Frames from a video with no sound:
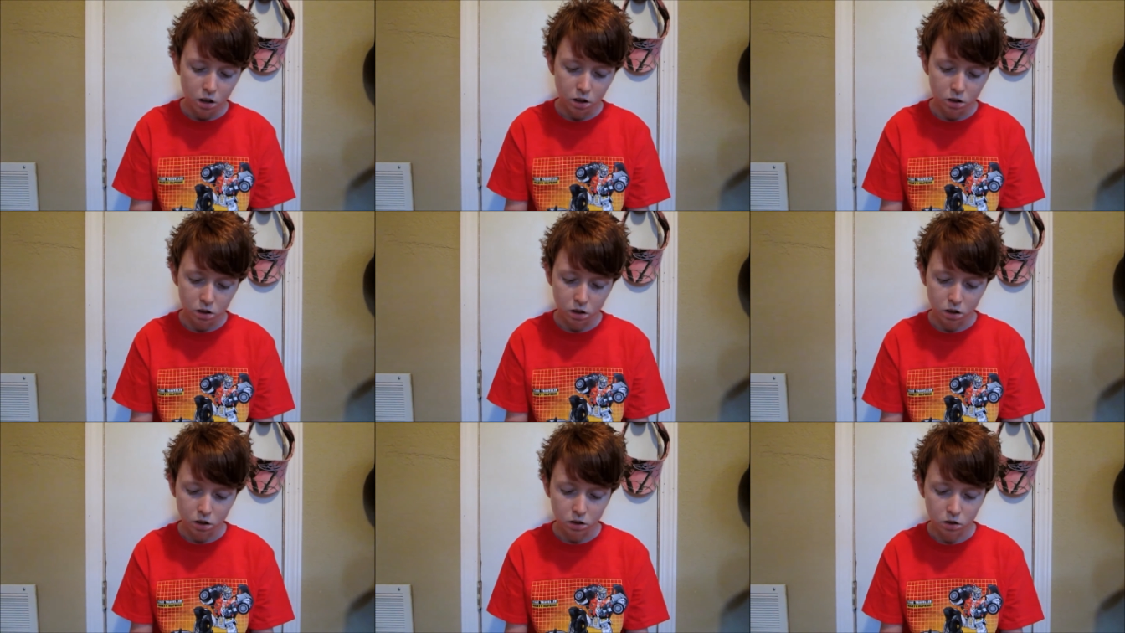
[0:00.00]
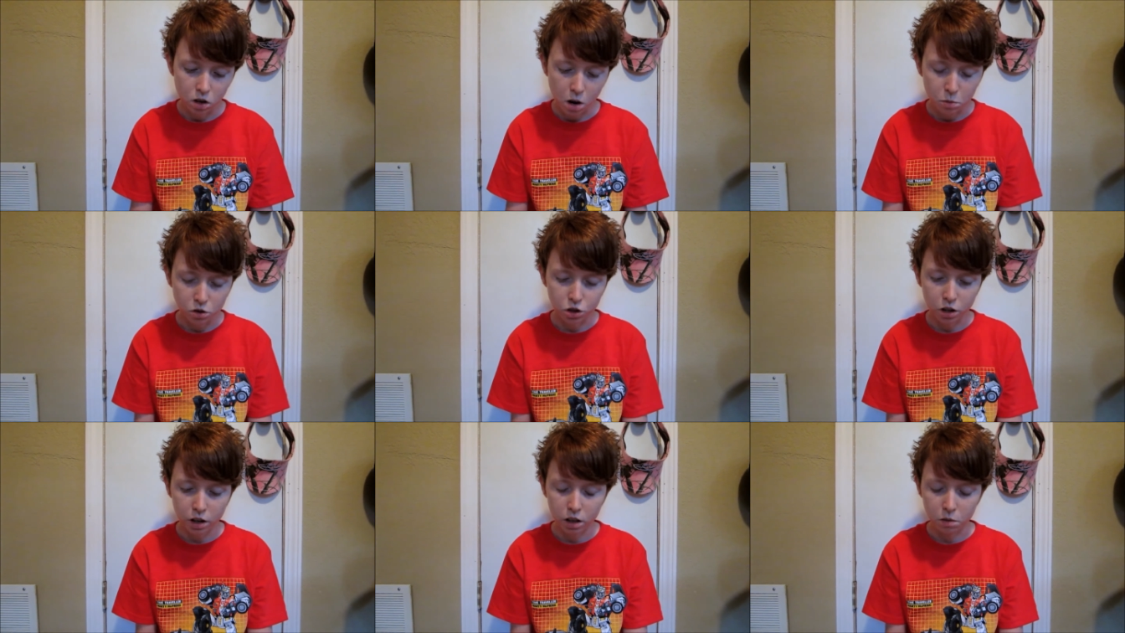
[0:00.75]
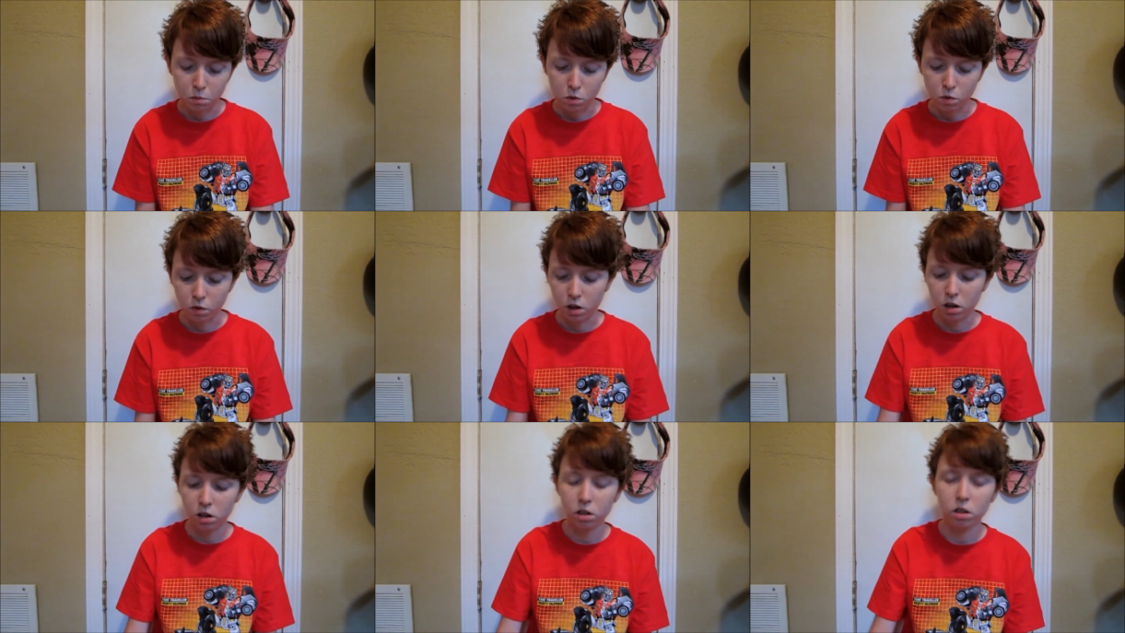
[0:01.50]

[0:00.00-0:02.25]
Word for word: This is Tom and Jerry the Movie.